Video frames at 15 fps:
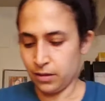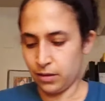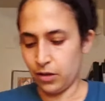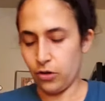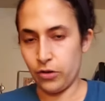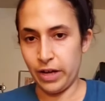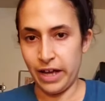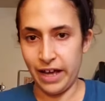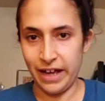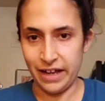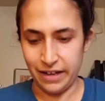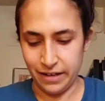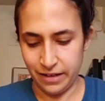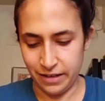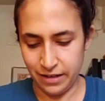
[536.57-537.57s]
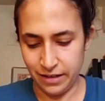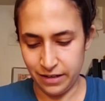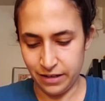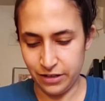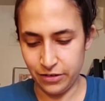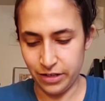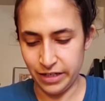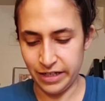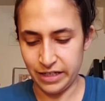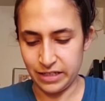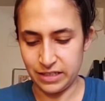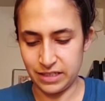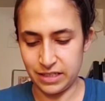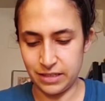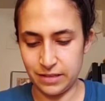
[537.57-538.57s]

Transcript: Okay, here it is.